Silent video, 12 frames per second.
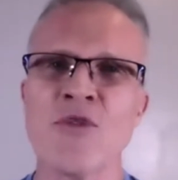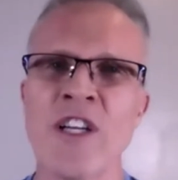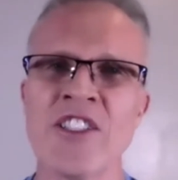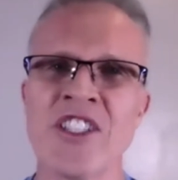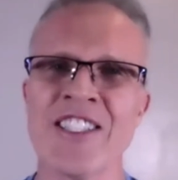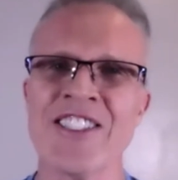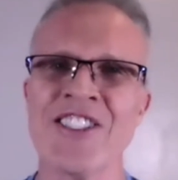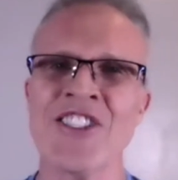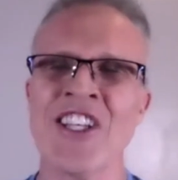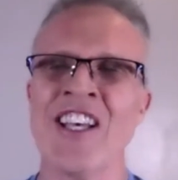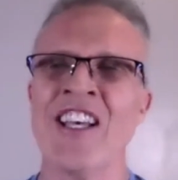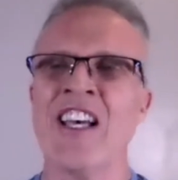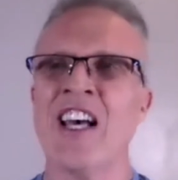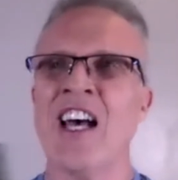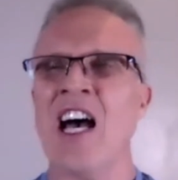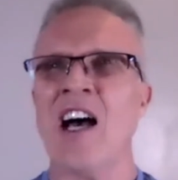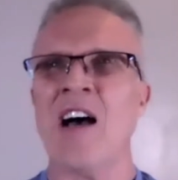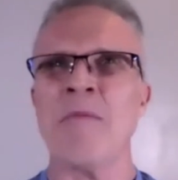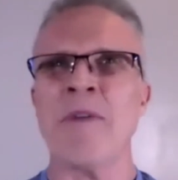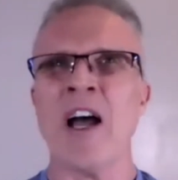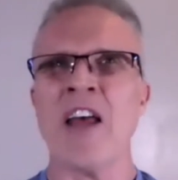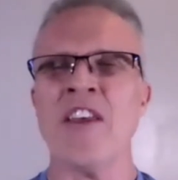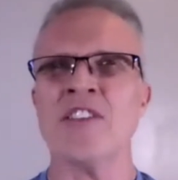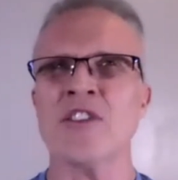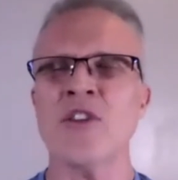Riches um, I think it's